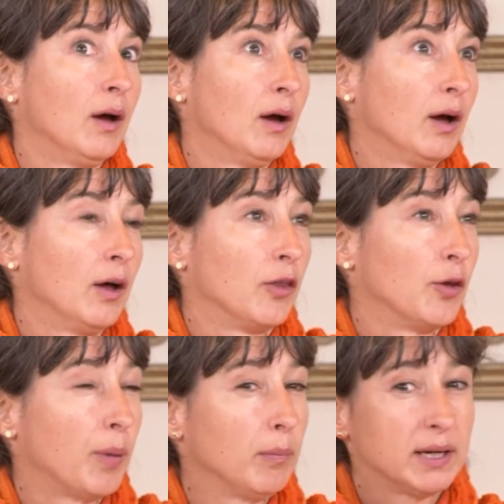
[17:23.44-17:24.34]
the
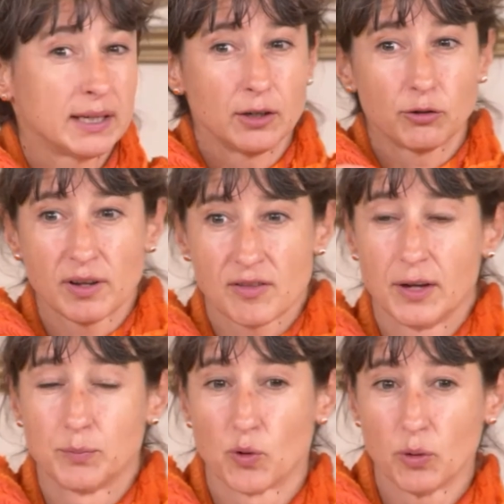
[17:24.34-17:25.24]
public interest
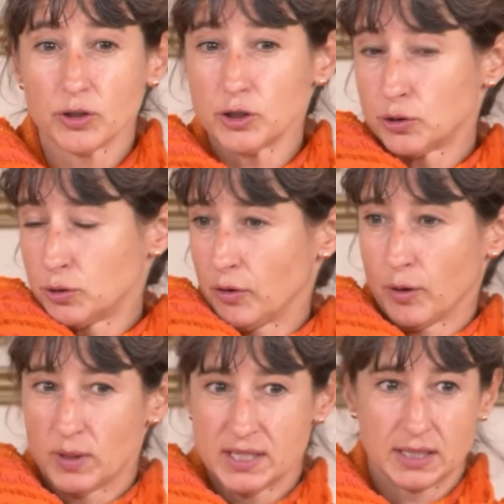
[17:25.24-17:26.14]
that brought you to the
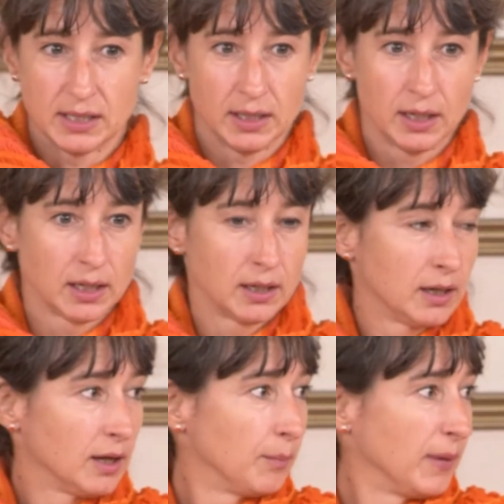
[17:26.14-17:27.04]
question
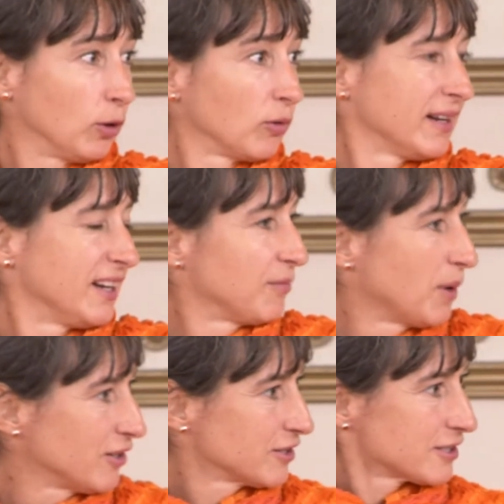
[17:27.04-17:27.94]
may already have
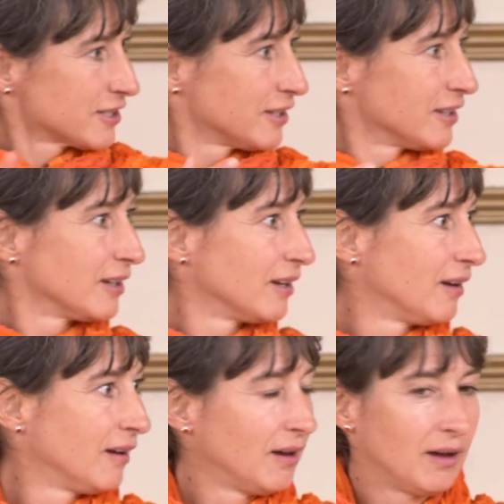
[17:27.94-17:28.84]
passed.
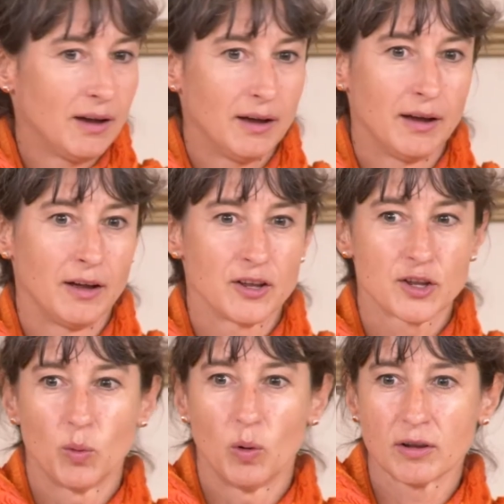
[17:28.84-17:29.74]

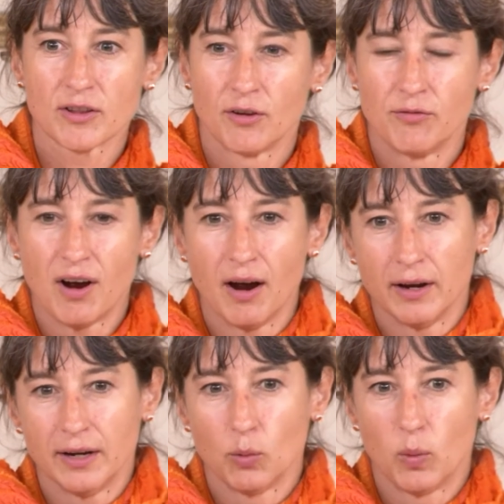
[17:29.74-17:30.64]
So also
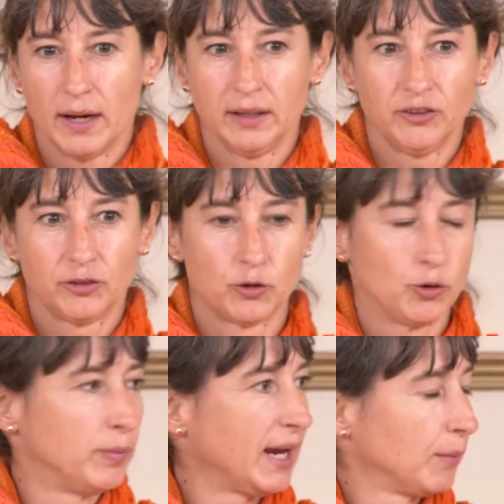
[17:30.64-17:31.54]
finding ways to
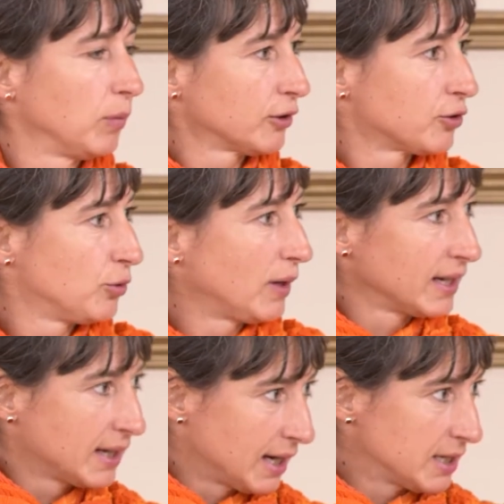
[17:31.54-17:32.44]
be able to
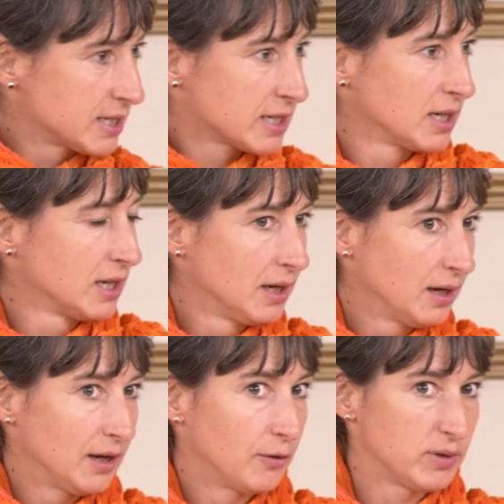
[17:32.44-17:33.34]
engage,
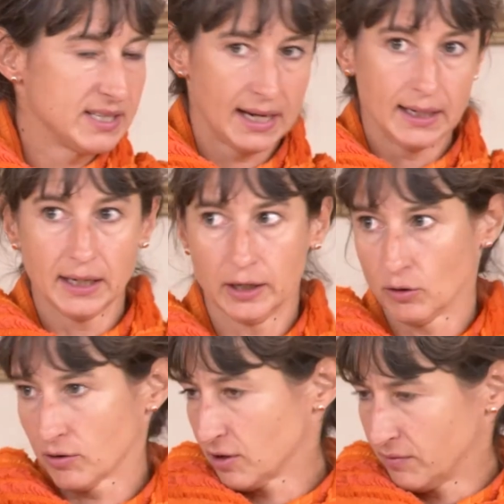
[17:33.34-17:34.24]
retaining
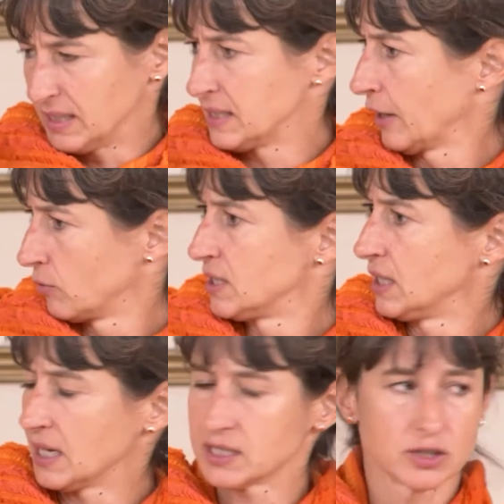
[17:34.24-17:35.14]
your sort of integrity
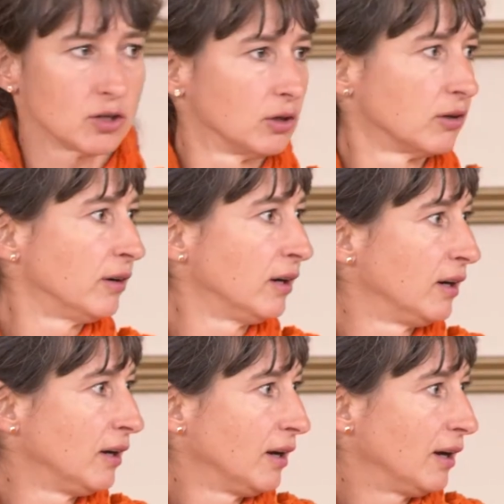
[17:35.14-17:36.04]
as a scholar,
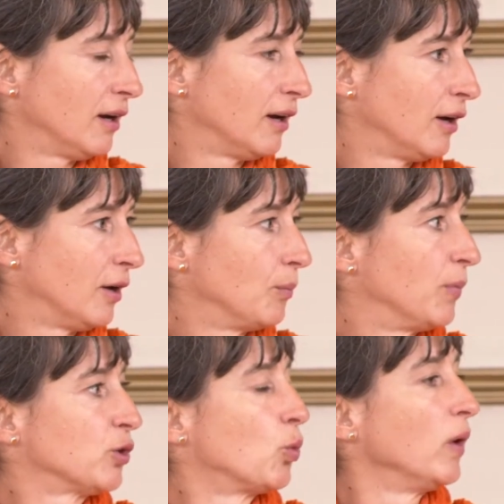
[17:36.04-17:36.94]

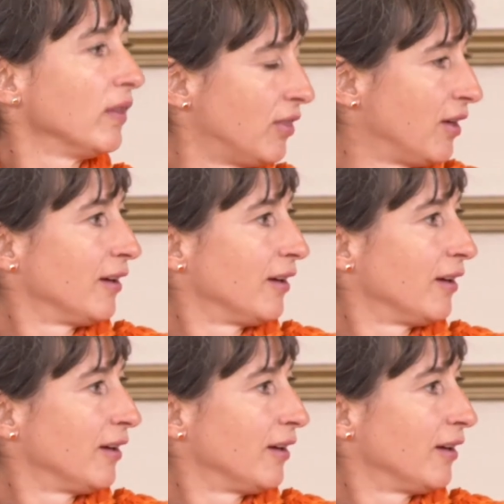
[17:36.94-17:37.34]
but with